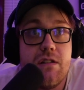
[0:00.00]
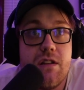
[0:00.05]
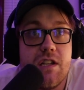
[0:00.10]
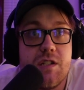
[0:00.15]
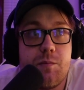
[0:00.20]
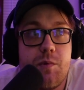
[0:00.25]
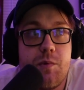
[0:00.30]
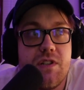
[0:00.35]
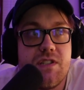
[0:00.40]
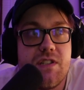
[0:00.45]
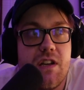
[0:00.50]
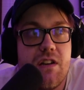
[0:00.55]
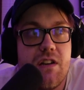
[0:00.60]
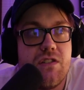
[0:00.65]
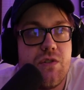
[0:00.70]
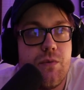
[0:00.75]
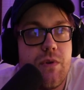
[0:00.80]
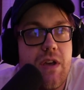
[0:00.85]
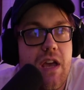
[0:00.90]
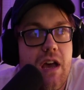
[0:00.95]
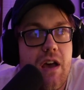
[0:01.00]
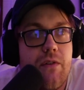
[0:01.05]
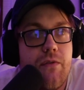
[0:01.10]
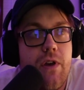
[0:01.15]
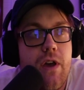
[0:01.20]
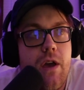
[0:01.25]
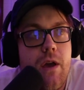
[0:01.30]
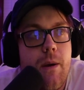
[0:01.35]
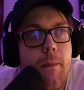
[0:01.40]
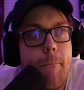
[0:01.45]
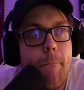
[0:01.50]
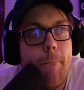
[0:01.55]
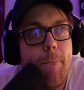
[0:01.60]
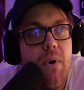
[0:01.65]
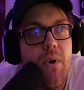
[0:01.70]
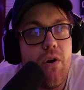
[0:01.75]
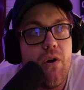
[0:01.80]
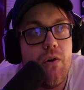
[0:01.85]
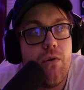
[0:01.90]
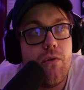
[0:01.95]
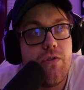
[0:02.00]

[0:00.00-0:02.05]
So we have both.